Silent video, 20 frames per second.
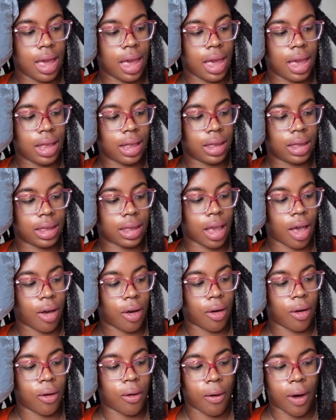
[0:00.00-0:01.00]
And
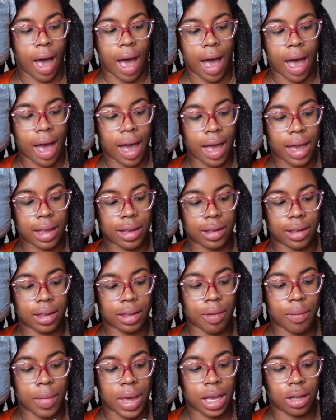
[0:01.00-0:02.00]
so I
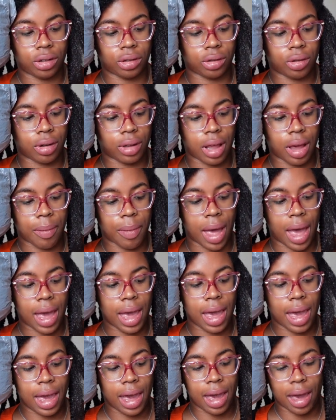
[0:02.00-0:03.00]
just make sure that my
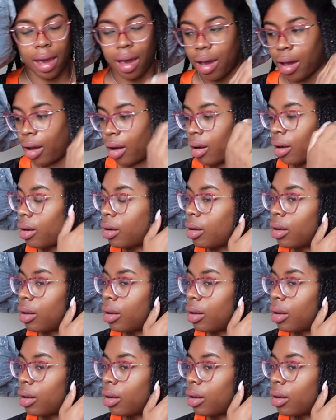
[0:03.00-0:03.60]
hair